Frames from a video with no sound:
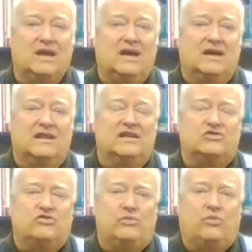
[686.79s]

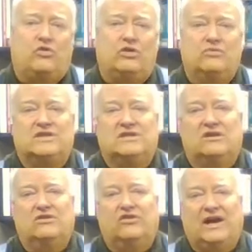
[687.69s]
This reward was so
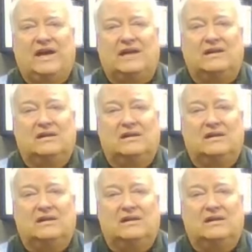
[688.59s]
great